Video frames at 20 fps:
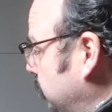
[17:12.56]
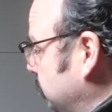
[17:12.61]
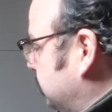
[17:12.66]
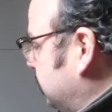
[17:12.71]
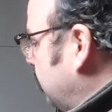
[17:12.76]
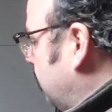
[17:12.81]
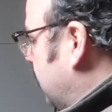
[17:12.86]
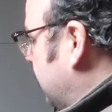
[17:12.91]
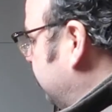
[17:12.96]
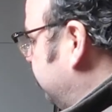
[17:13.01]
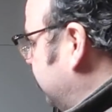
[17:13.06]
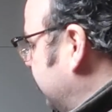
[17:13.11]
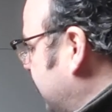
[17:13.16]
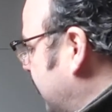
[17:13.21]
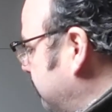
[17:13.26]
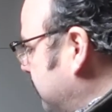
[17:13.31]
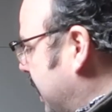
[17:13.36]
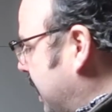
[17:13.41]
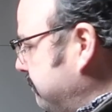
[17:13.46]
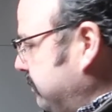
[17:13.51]
So I think
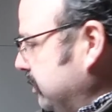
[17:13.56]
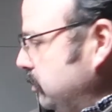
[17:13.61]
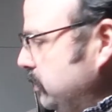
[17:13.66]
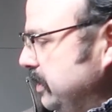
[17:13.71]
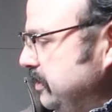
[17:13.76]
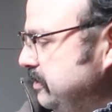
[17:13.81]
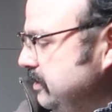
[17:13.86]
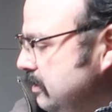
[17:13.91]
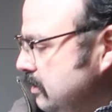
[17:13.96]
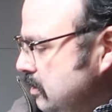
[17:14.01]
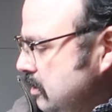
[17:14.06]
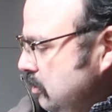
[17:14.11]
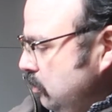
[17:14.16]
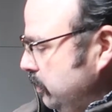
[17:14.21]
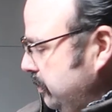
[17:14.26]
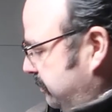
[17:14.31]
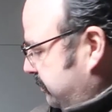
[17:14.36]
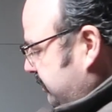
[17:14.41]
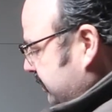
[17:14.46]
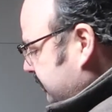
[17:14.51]
I'm happy with
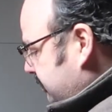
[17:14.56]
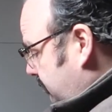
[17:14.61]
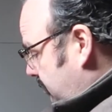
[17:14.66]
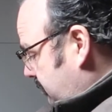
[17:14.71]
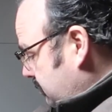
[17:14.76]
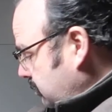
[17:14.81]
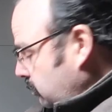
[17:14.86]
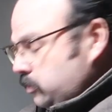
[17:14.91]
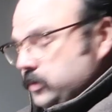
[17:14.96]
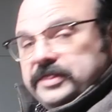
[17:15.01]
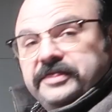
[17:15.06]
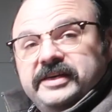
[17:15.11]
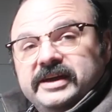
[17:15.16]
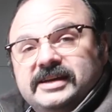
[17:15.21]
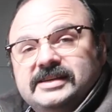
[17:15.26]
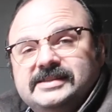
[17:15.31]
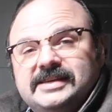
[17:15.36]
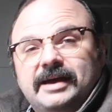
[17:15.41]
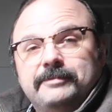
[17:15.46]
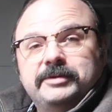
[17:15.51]

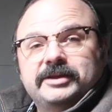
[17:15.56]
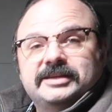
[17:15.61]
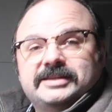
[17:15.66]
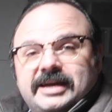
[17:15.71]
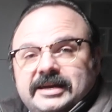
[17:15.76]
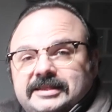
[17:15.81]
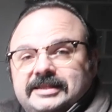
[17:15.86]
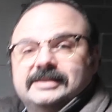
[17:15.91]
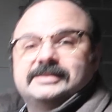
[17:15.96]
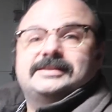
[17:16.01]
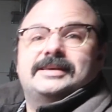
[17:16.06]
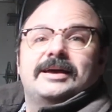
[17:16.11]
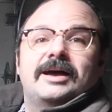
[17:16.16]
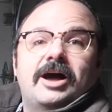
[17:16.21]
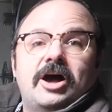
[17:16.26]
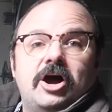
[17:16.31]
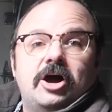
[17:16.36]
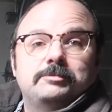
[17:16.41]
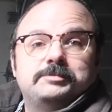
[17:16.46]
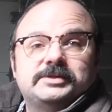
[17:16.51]
this. I'm gonna take this
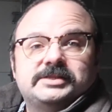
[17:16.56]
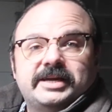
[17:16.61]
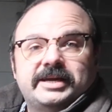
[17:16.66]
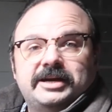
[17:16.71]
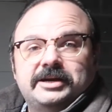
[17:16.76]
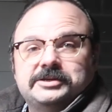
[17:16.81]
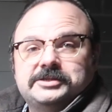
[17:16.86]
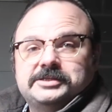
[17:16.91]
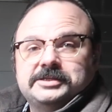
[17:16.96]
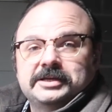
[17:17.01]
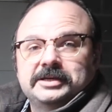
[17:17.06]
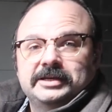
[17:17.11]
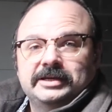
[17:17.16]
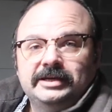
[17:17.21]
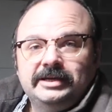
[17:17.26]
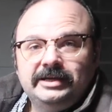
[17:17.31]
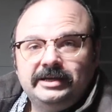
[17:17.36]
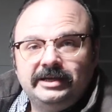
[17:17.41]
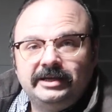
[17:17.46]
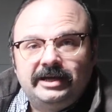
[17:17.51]
upstairs
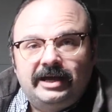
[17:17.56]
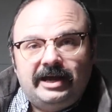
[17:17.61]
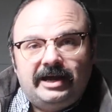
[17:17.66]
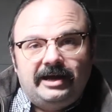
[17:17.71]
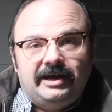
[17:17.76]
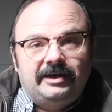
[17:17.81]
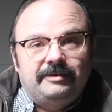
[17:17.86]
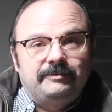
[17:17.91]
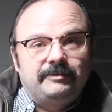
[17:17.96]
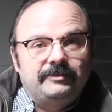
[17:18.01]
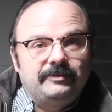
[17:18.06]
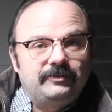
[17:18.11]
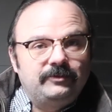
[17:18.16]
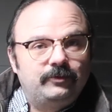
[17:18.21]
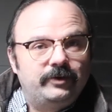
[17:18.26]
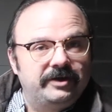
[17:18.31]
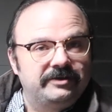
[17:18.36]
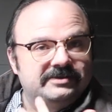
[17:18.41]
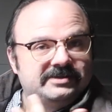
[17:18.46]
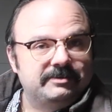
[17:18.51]

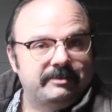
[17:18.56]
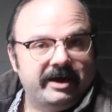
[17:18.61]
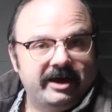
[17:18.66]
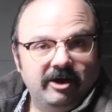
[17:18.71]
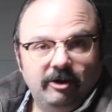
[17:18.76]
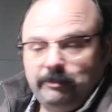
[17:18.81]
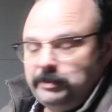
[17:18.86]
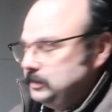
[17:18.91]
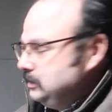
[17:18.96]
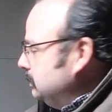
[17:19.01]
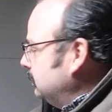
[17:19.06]
with some help.